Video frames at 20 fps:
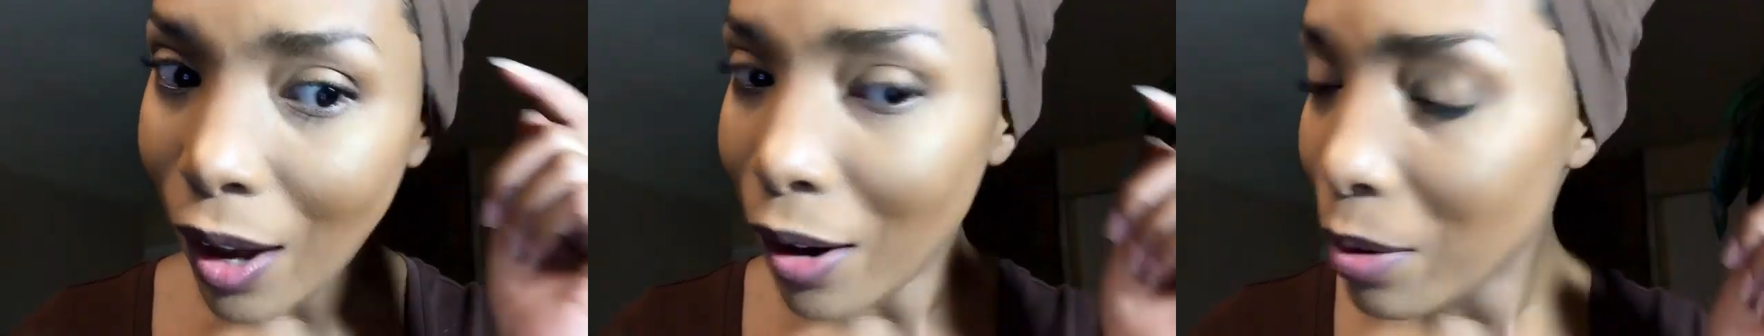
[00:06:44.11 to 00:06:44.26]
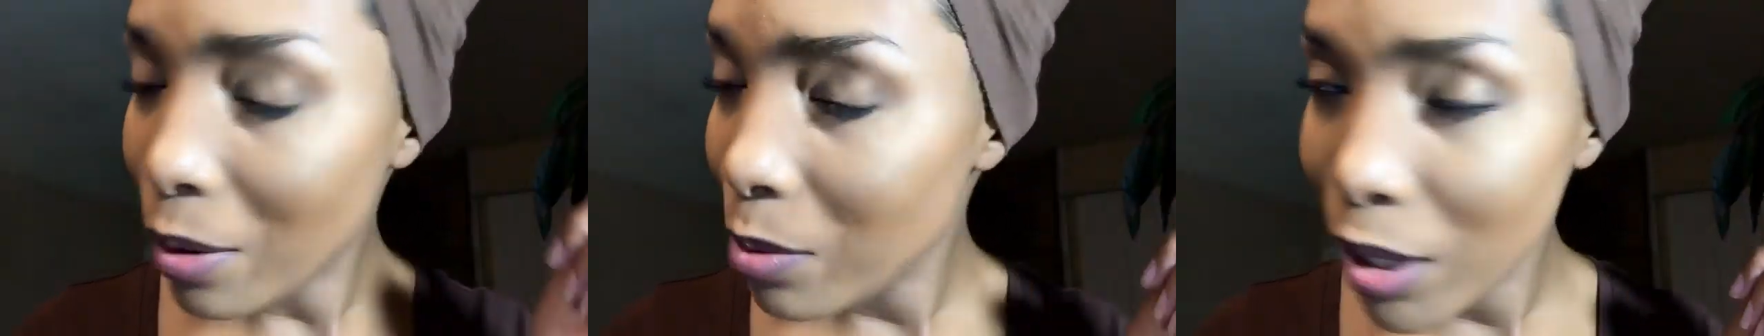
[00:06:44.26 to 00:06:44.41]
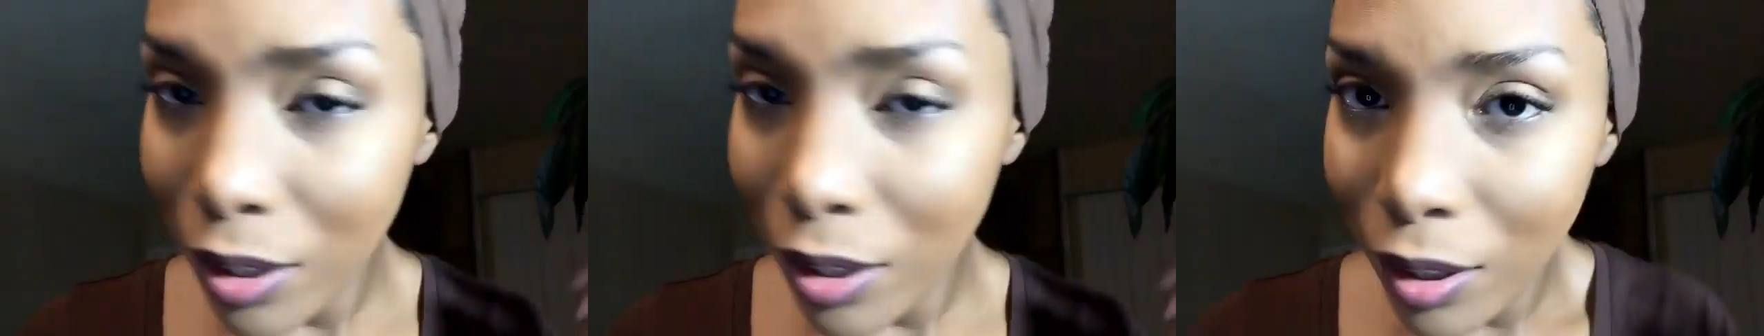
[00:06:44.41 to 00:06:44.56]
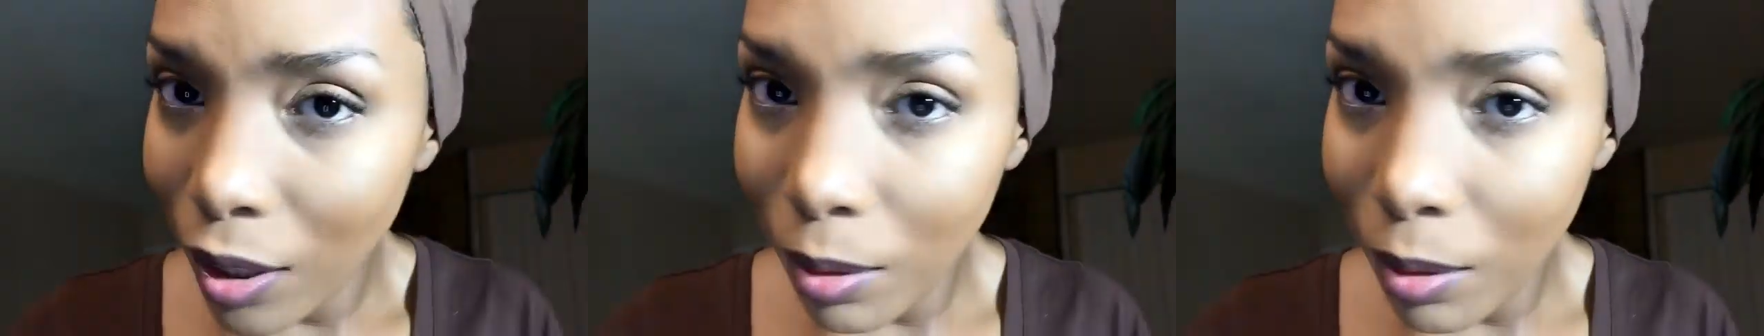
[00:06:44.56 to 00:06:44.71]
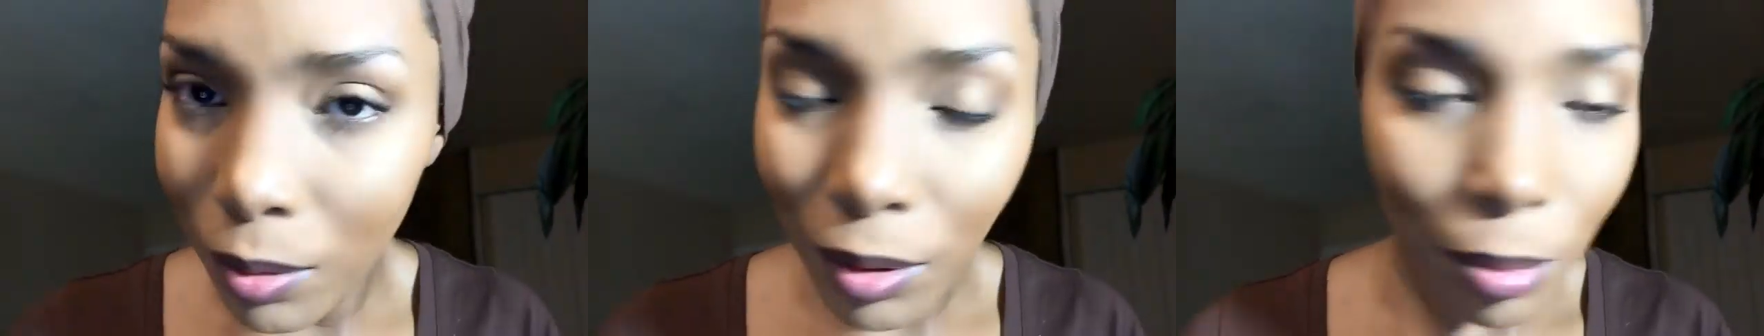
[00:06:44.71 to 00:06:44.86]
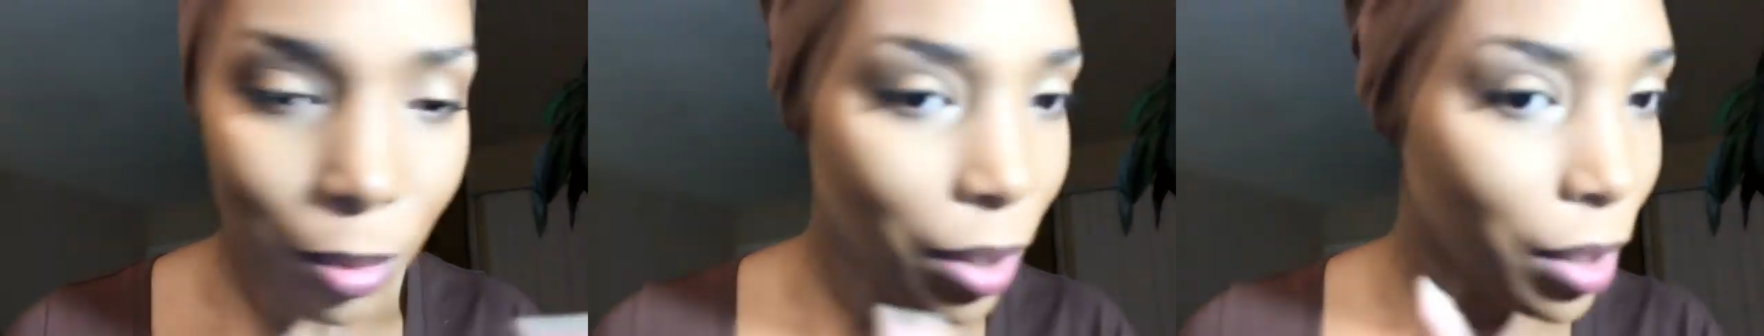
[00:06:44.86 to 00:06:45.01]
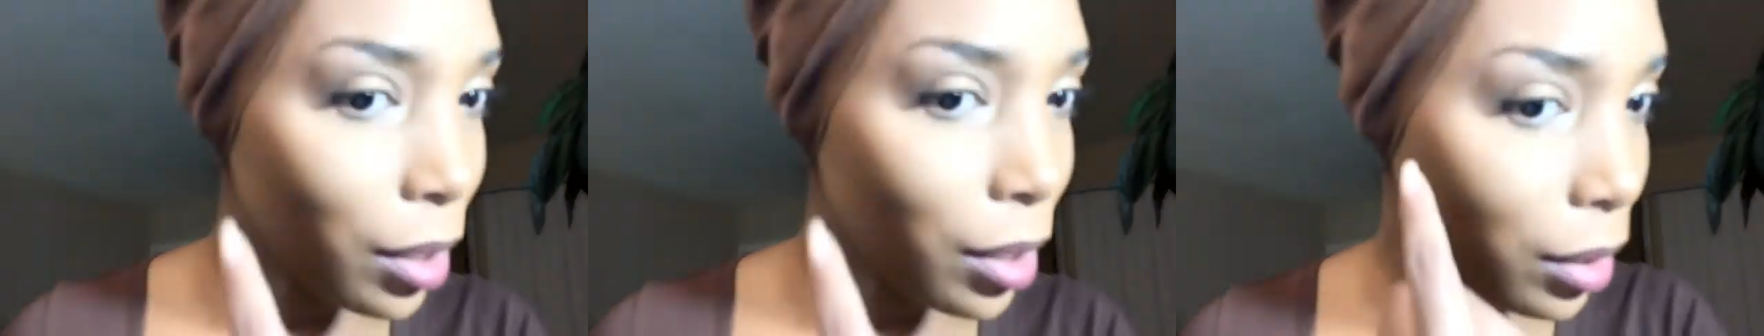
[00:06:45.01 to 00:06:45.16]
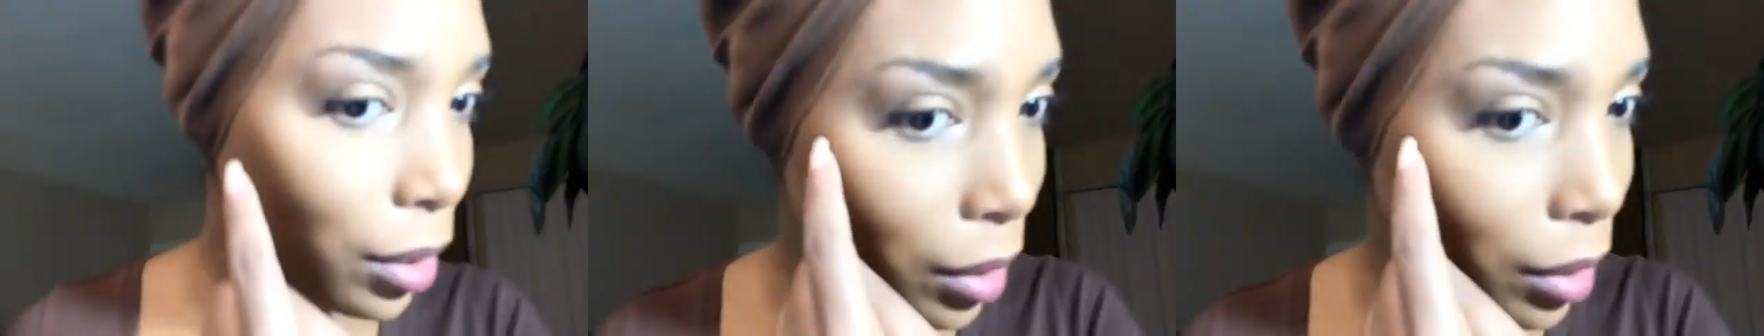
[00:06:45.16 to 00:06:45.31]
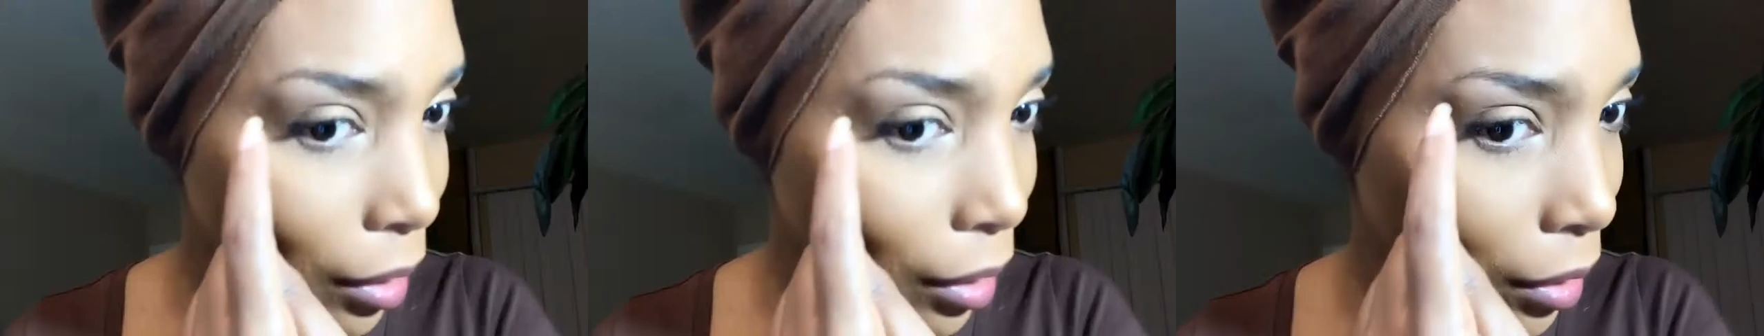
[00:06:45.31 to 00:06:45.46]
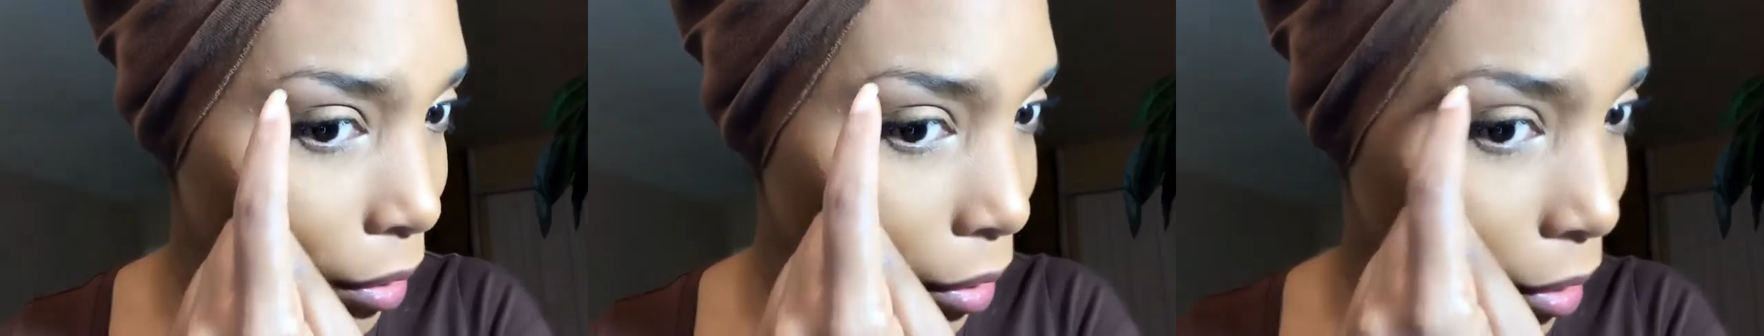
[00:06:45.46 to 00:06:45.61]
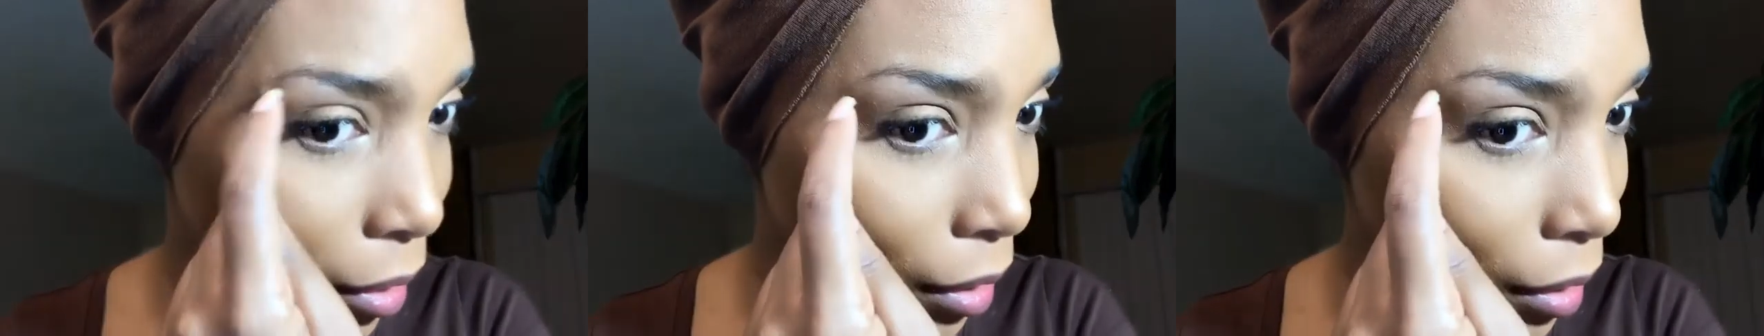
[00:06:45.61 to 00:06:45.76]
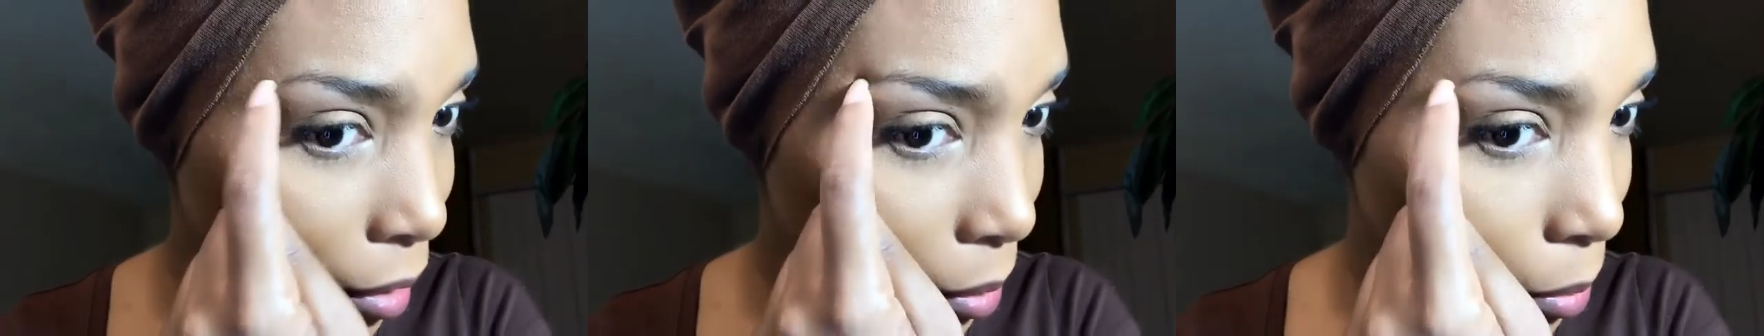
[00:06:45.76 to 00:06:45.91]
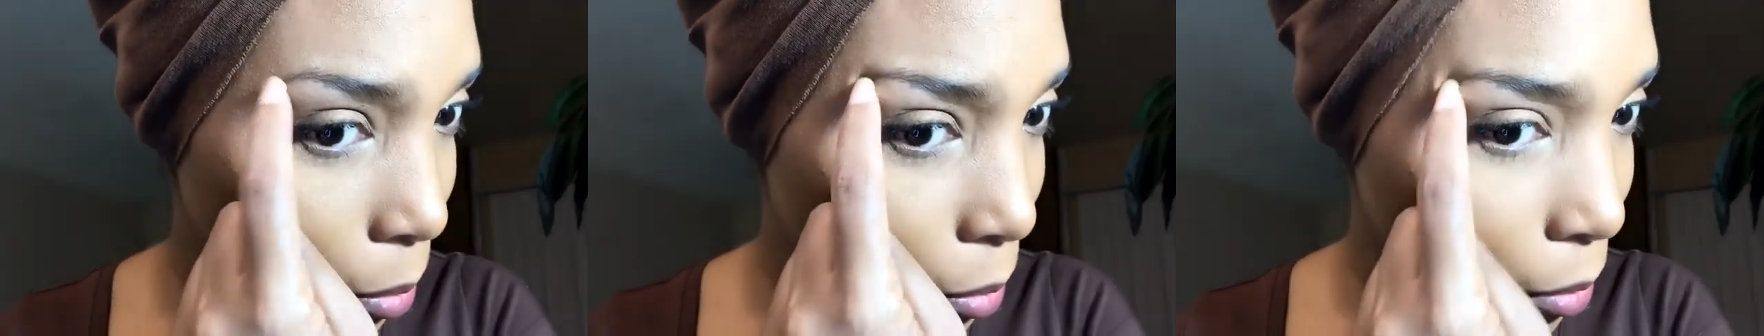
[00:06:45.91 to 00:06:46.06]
always tends to be a little thicker than this